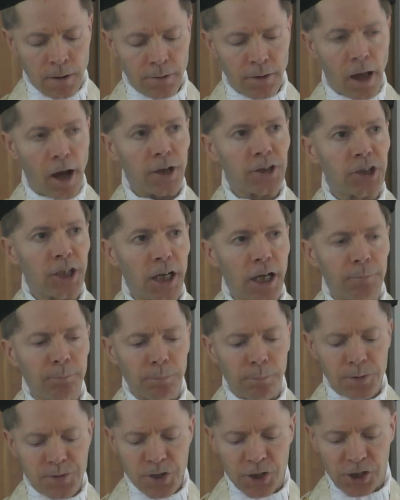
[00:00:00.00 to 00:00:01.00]
They
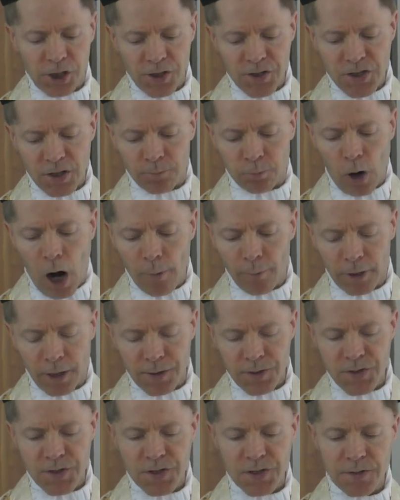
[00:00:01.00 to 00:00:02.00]
achieved positions of
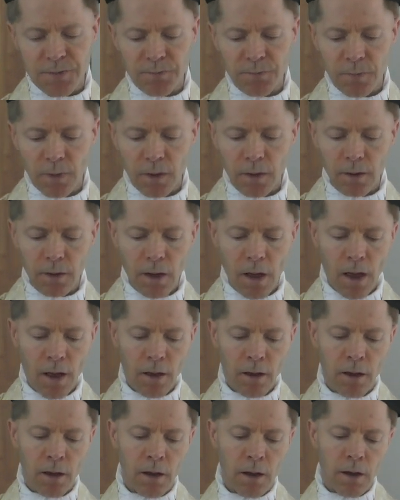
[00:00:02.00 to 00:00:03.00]
prominence
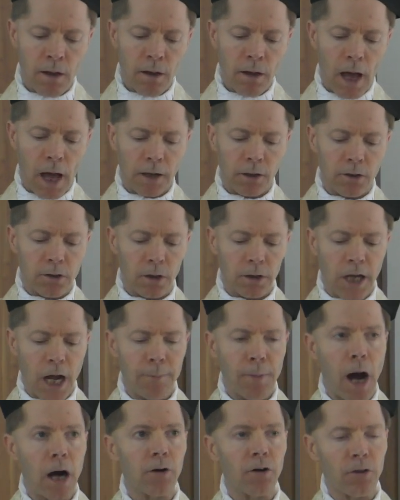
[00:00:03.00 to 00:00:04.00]
and could
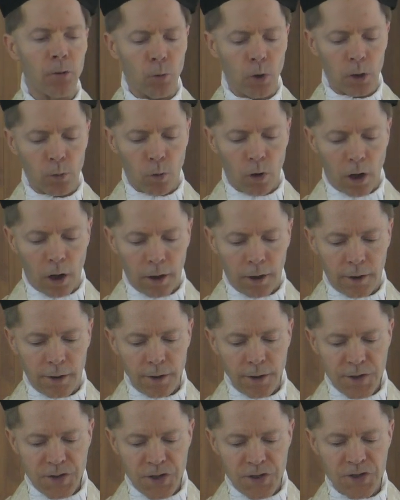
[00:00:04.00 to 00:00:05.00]
come out of the
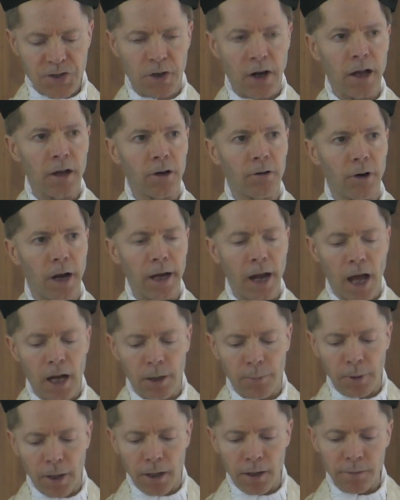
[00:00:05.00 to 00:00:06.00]
woodwork since their great
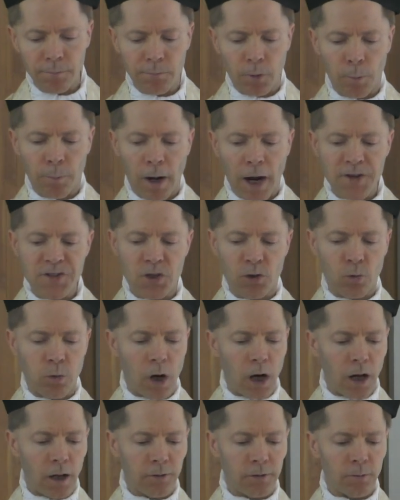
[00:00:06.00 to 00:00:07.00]
enemy, Pope Pius
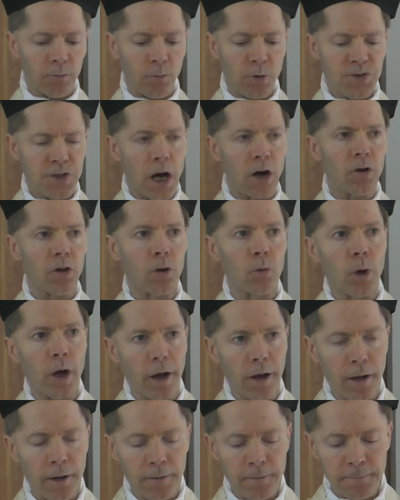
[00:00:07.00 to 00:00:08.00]
XII, was out of the
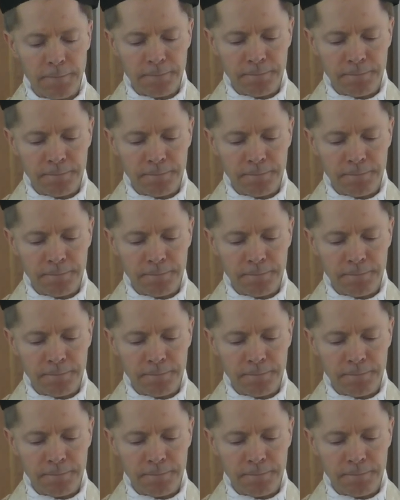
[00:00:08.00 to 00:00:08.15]
way.